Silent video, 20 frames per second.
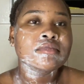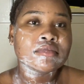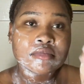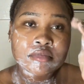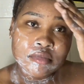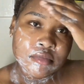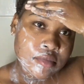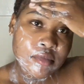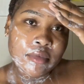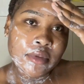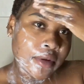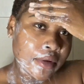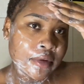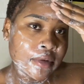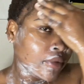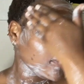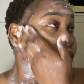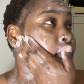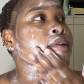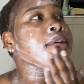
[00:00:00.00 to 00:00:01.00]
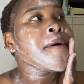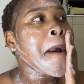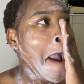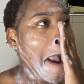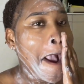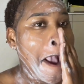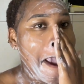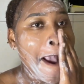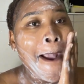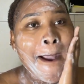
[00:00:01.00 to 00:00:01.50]
scrub my face
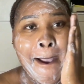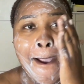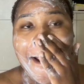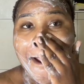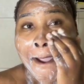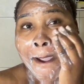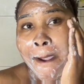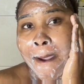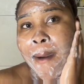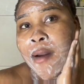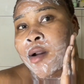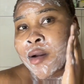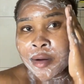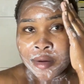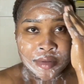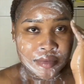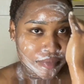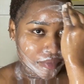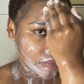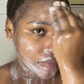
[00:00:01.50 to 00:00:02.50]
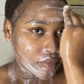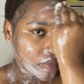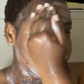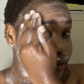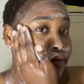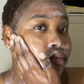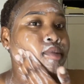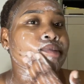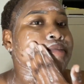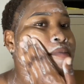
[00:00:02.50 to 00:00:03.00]
other than just my face my
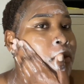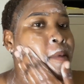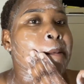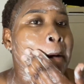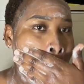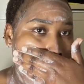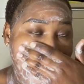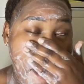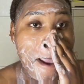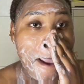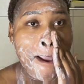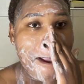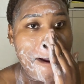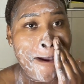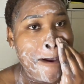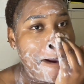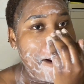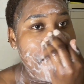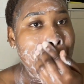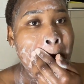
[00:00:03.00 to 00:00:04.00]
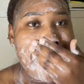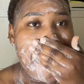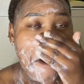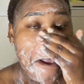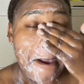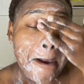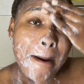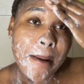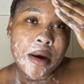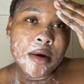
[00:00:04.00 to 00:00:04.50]
hands
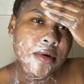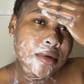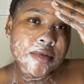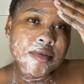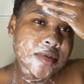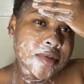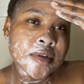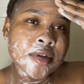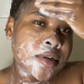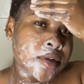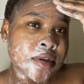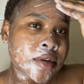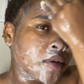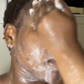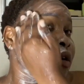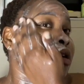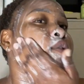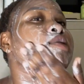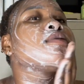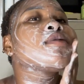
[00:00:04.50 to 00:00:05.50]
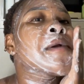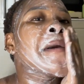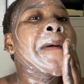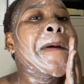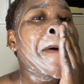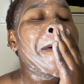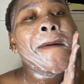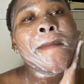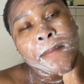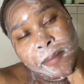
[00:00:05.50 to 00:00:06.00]
because i just don't trust
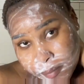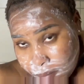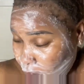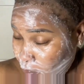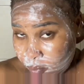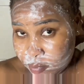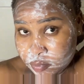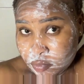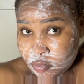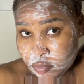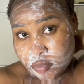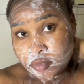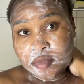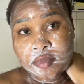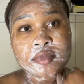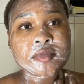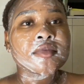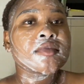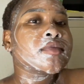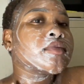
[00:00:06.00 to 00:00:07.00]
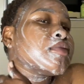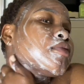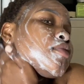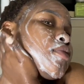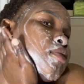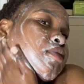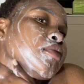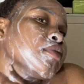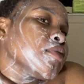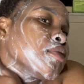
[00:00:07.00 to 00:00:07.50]
anything else
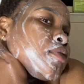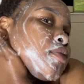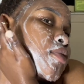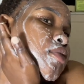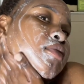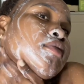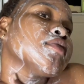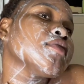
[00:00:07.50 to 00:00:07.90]
um, most